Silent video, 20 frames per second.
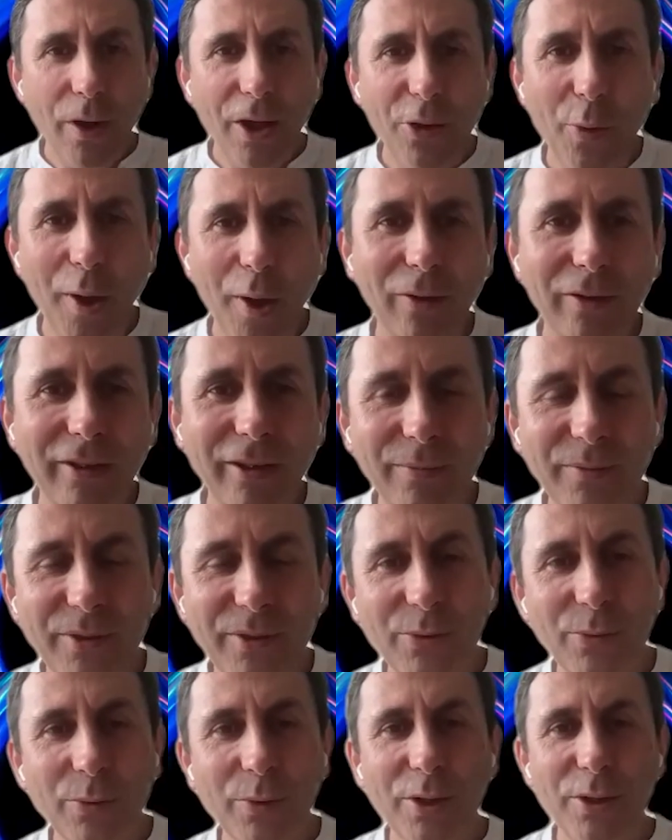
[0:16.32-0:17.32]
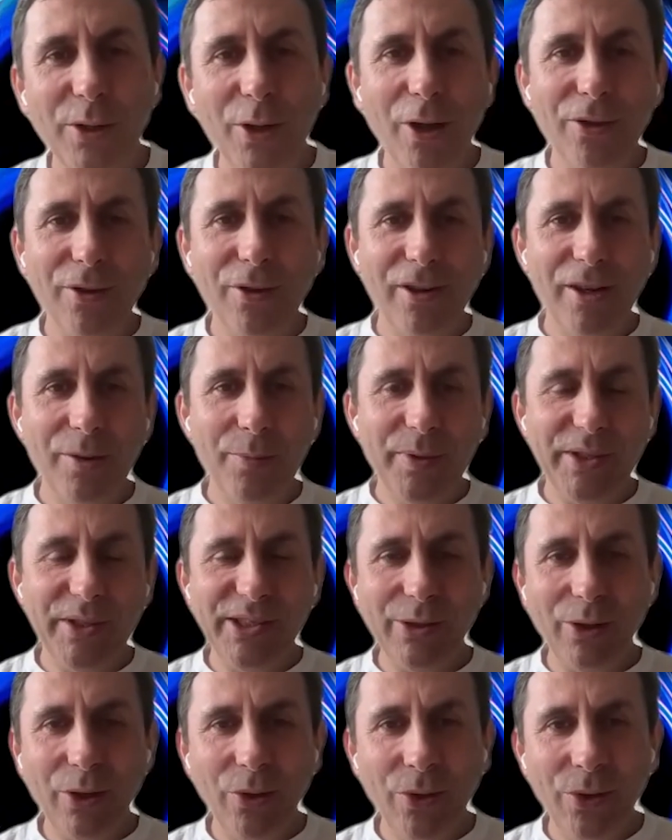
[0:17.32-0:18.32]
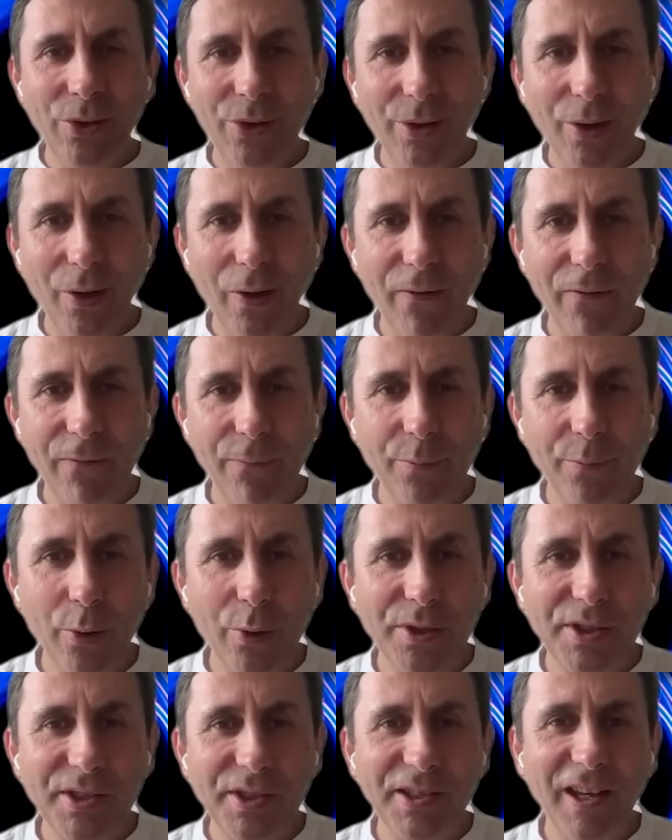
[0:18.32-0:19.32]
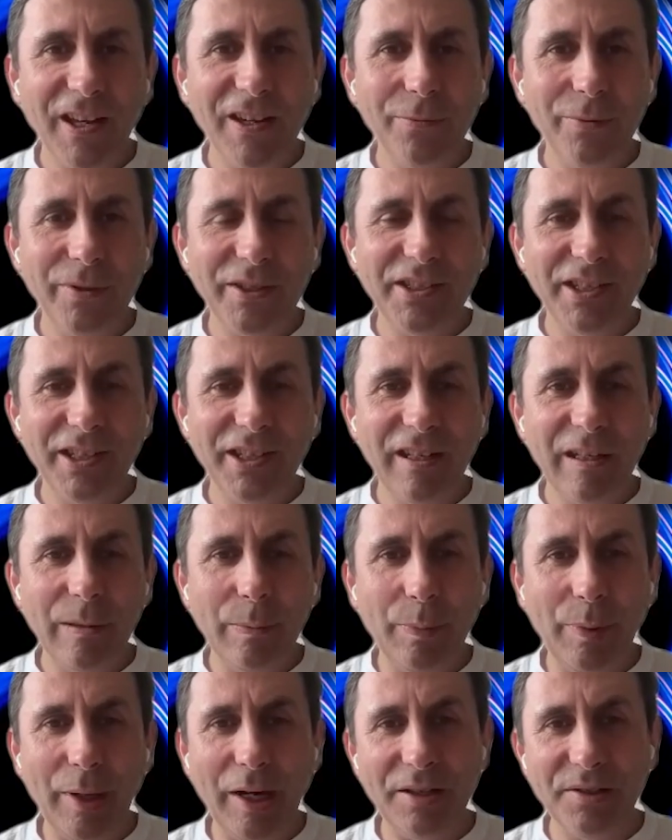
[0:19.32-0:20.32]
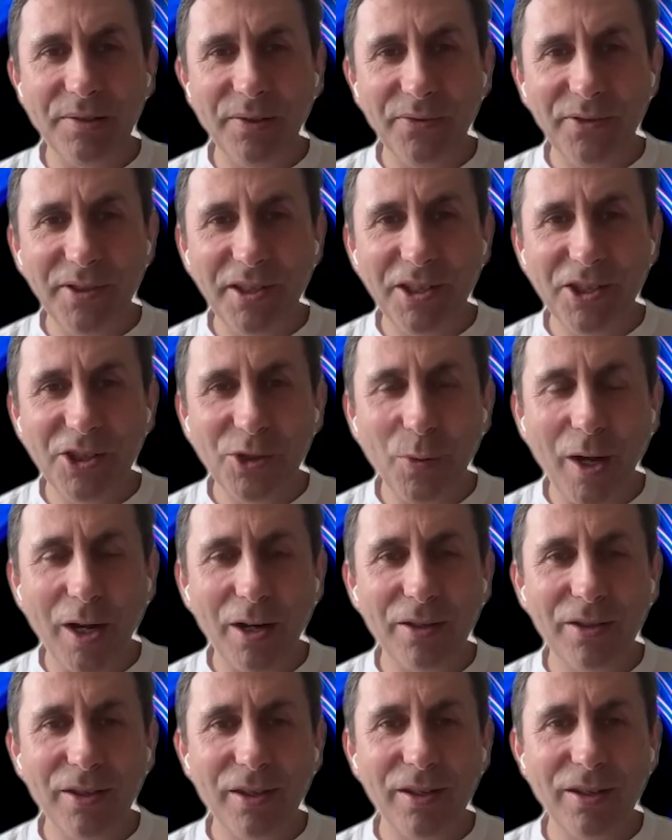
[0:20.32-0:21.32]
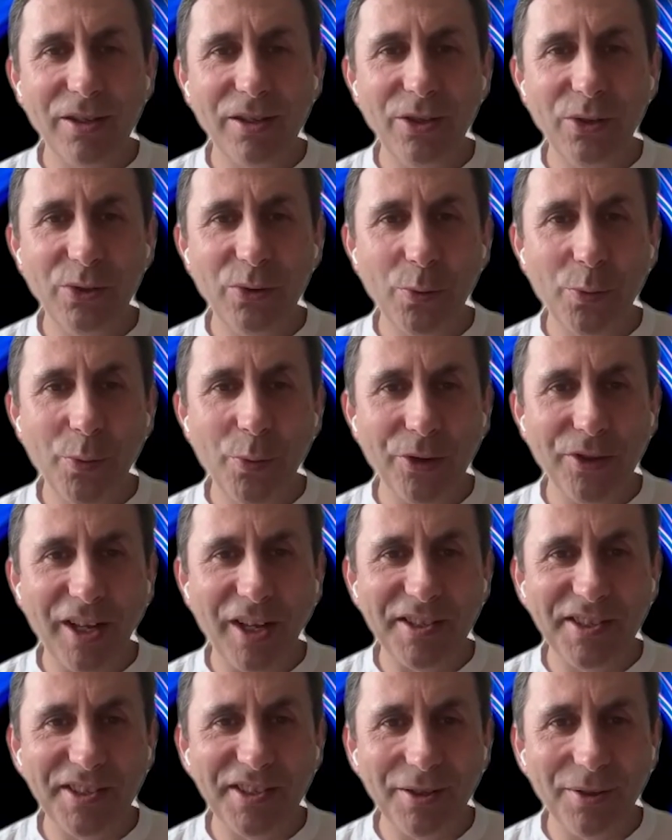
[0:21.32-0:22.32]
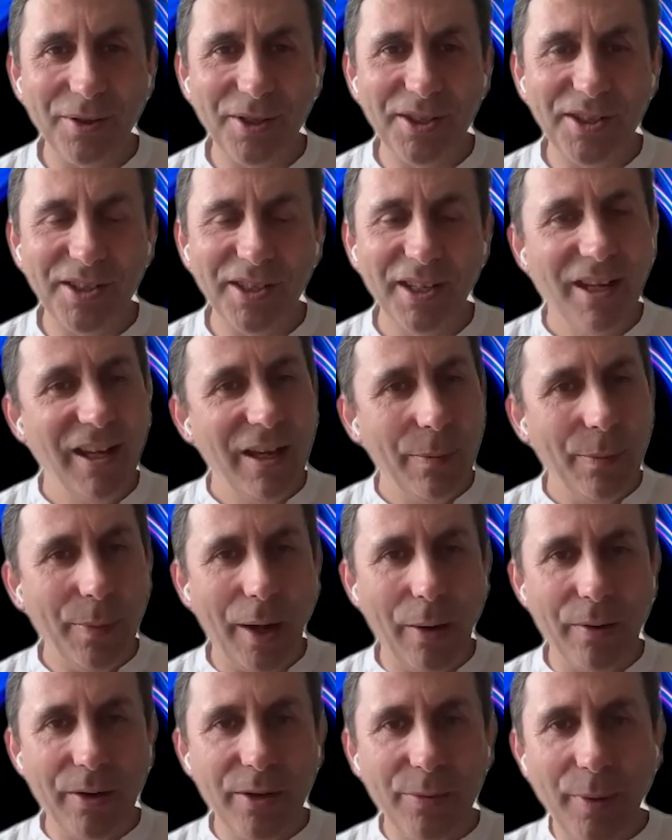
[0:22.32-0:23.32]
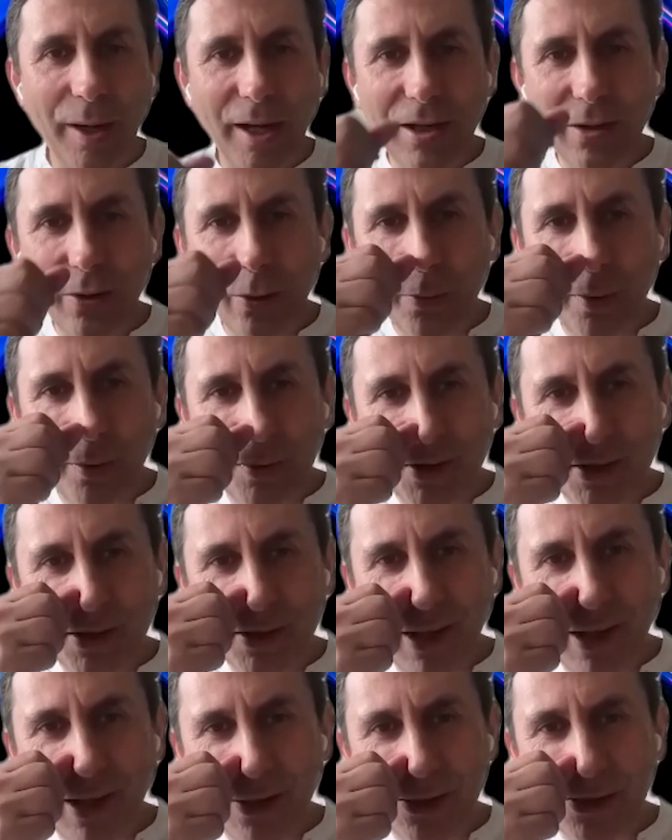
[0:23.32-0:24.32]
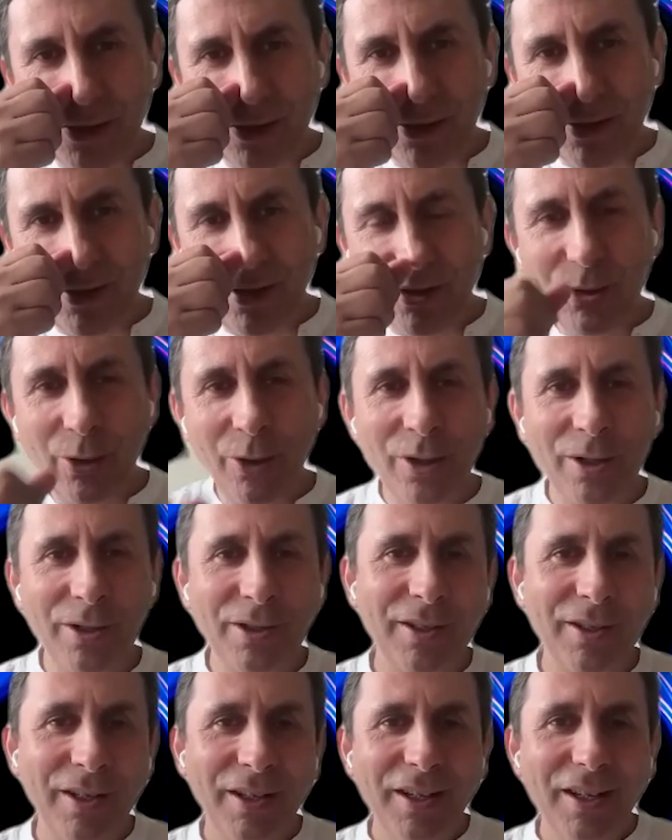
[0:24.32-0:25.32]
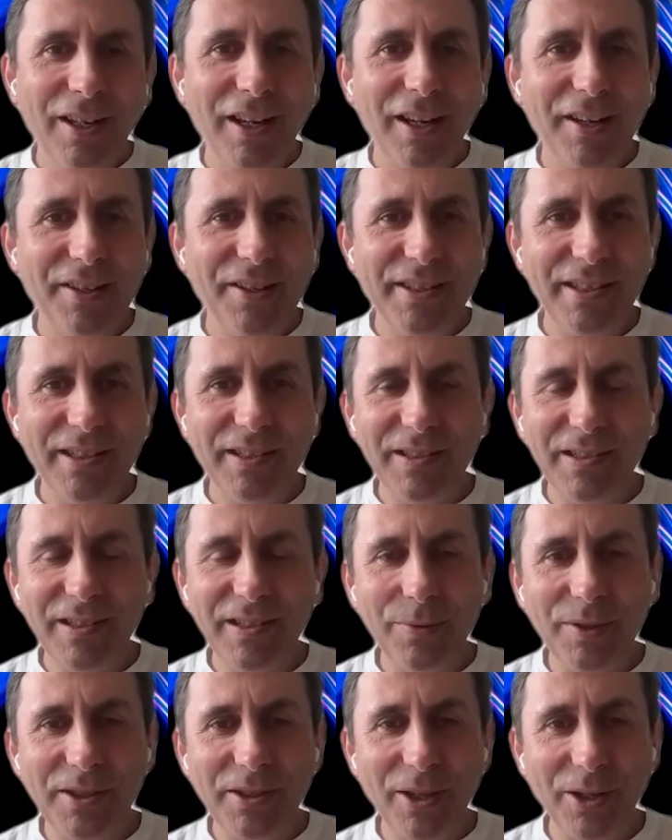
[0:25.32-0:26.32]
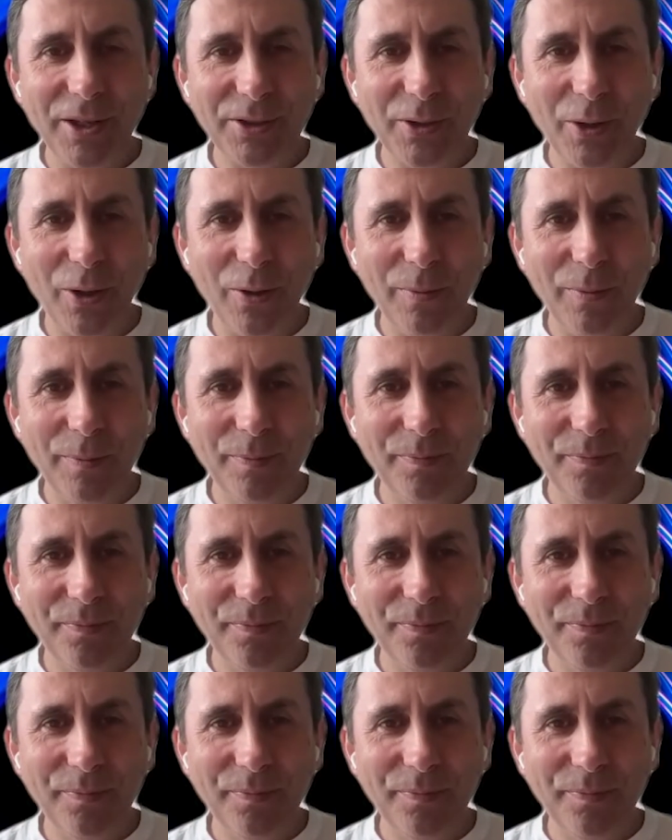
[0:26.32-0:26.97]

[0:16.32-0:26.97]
and welcome to another episode of Books ABC, part of Dinis Guarda YouTube podcast series powered by openbusinesscouncil.org and citiesabc.com.